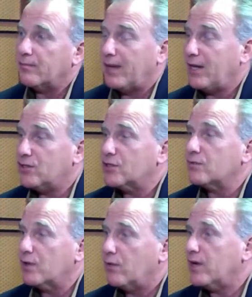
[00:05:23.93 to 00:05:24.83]

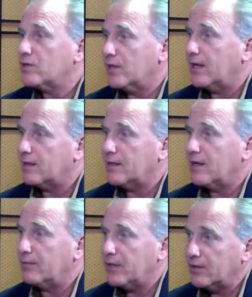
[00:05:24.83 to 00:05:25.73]
pages requested at the
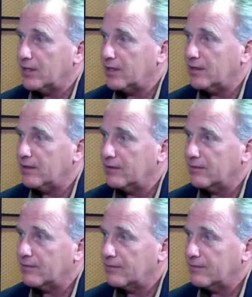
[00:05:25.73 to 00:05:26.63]
time they are needed.
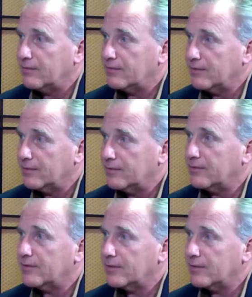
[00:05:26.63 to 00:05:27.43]
Conceivably, yes,